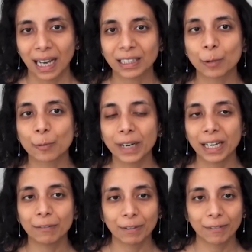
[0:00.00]
And the
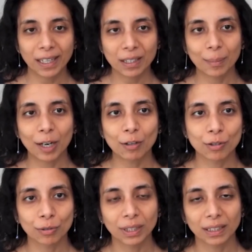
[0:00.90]
way we went about
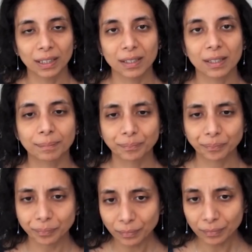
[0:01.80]
doing this
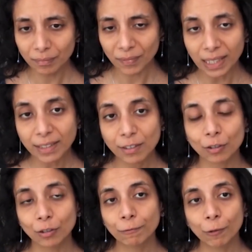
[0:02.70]
is
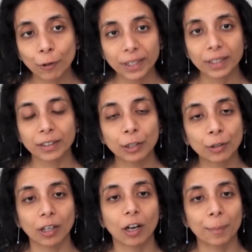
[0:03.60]
through Fourier
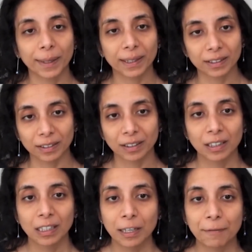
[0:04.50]
Neural Operator,
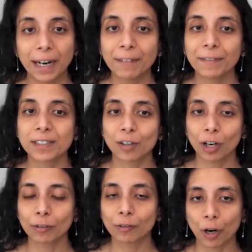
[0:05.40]
where we
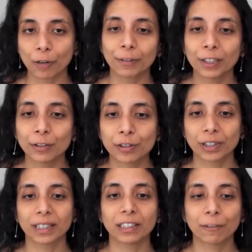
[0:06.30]
solve
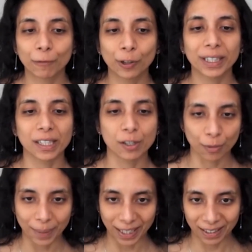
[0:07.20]
convolution in the Fourier
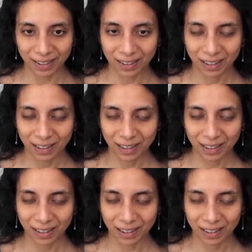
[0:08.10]
domain.